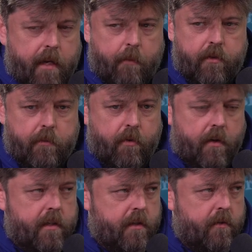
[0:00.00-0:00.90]
able to
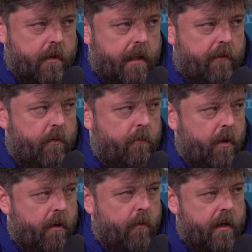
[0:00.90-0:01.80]
price it to a level
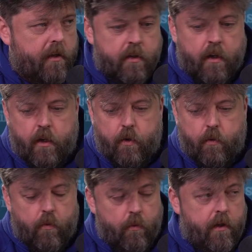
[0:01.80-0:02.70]
by which
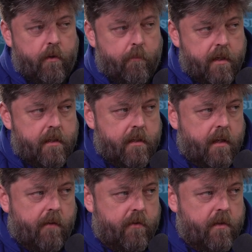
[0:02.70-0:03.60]
all of your business
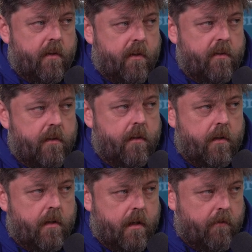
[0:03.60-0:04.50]
costs
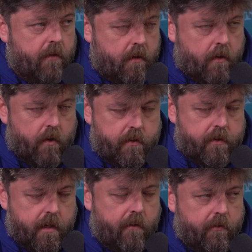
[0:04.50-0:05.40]

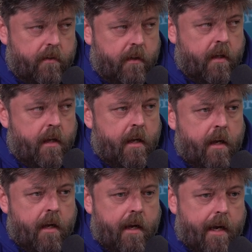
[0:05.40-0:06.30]
are covered,
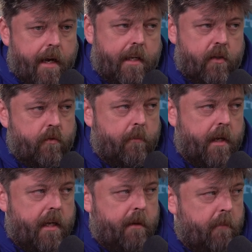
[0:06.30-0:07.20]
and you're
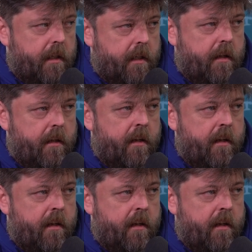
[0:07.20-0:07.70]
making money,